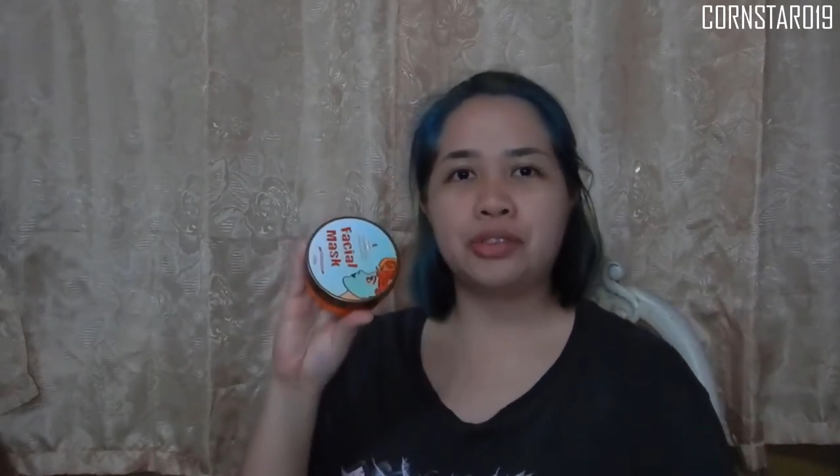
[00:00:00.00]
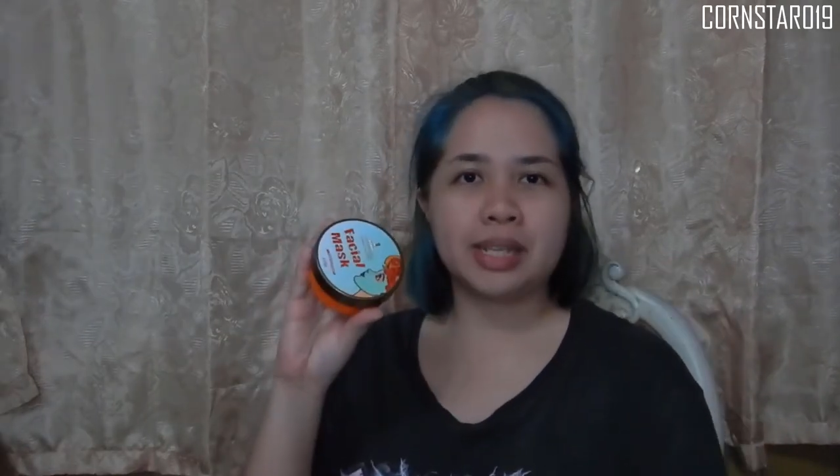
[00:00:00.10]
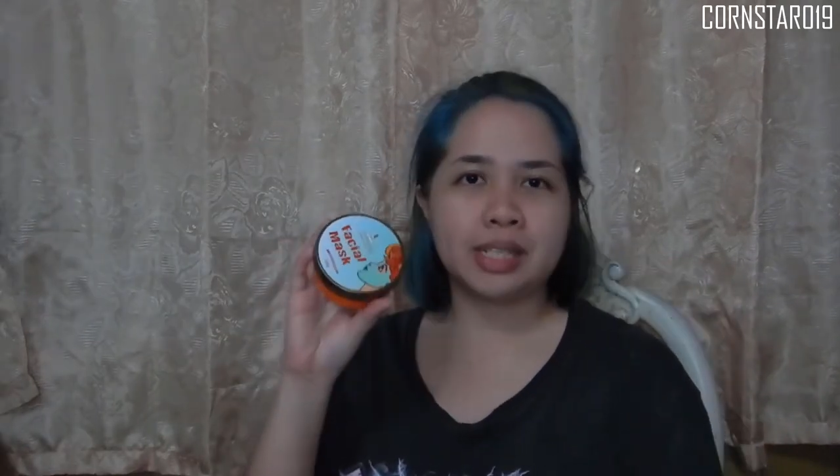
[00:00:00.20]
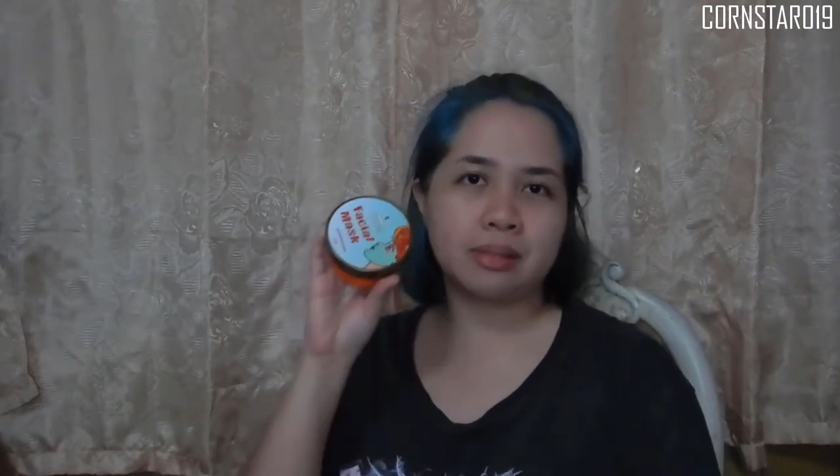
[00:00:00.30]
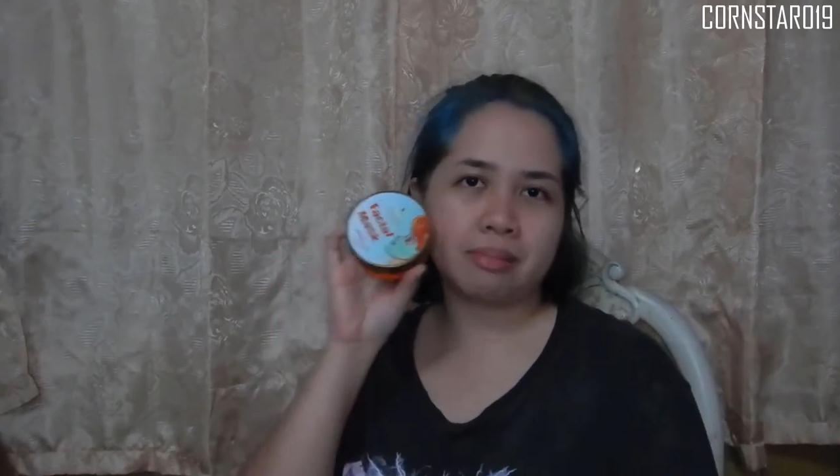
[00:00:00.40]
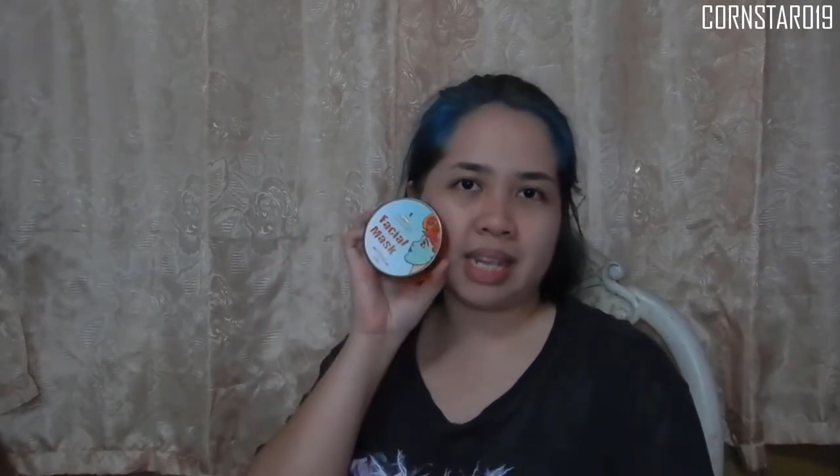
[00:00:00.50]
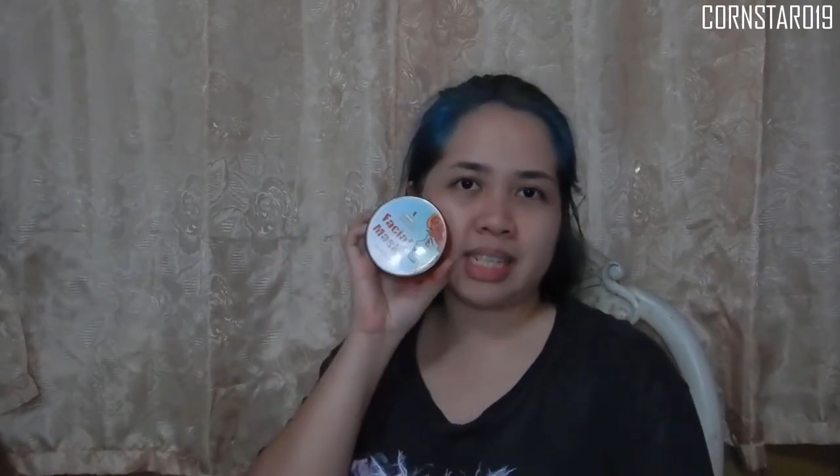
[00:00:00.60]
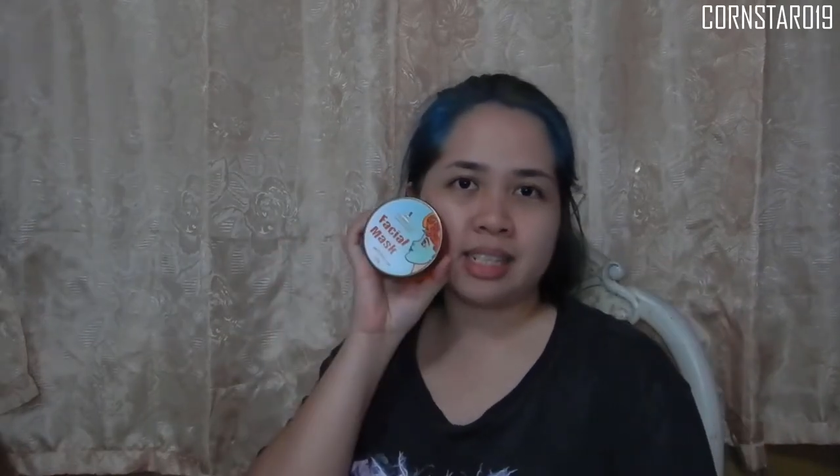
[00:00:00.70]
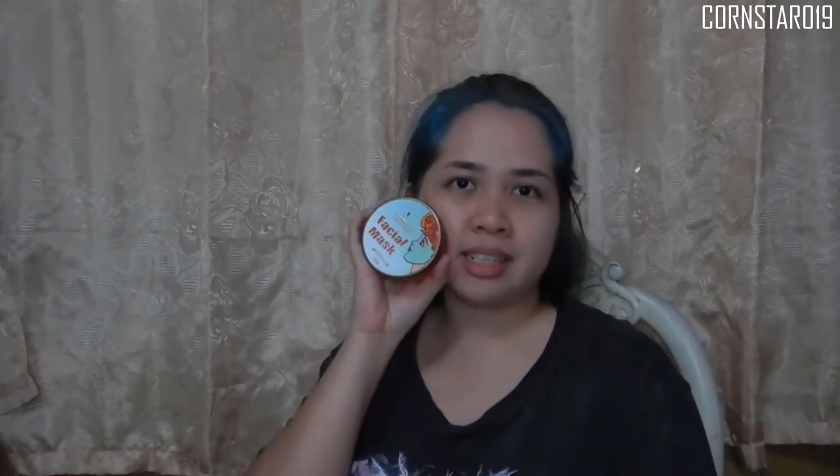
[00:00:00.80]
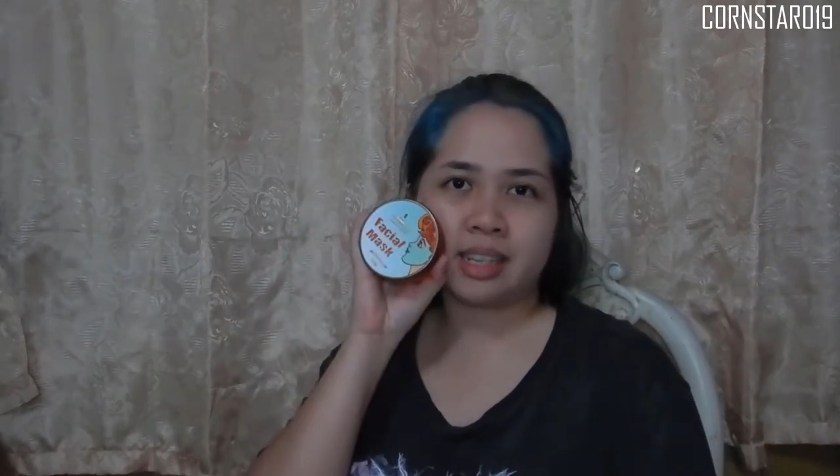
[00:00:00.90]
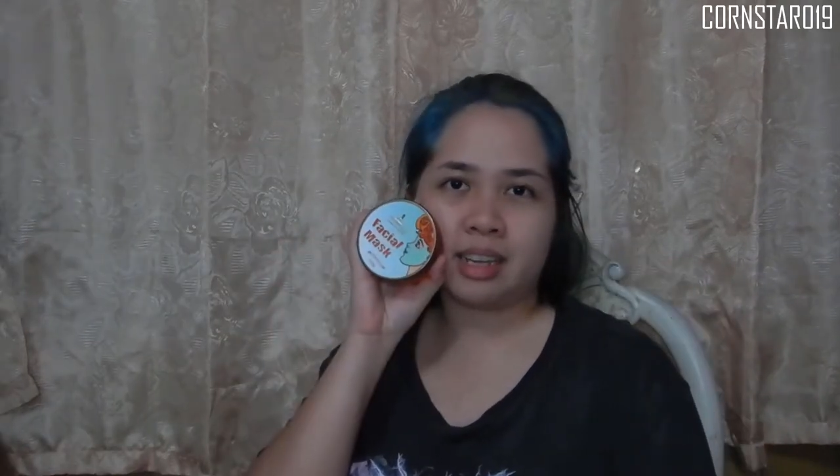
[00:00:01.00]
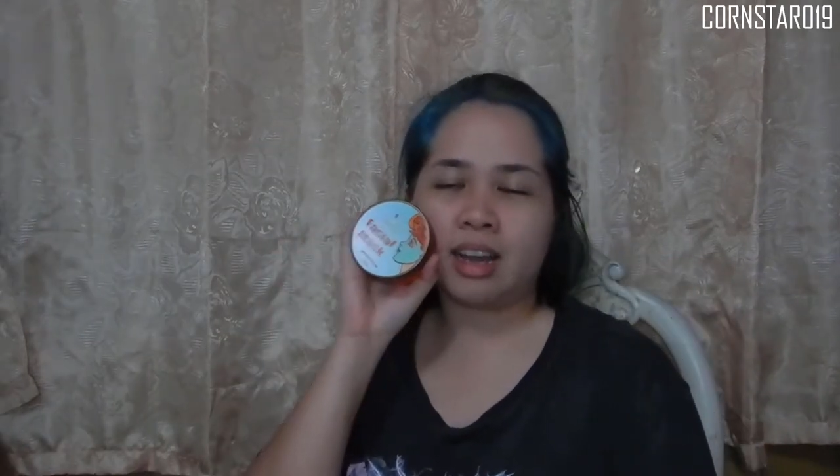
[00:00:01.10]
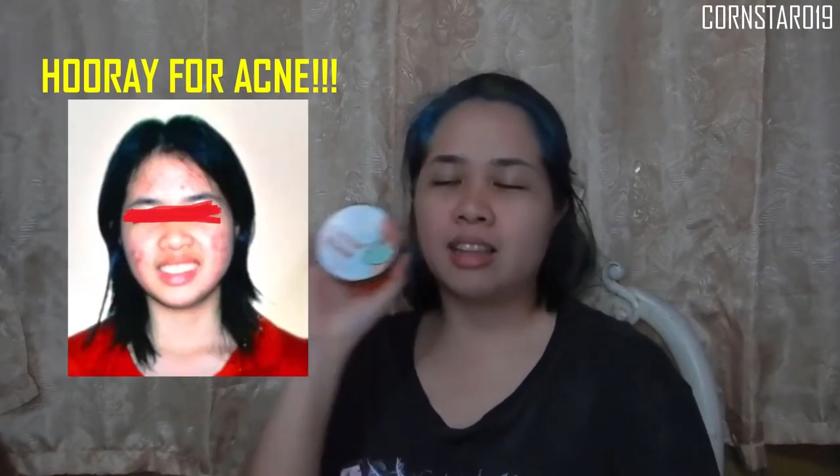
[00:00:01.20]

face mask sa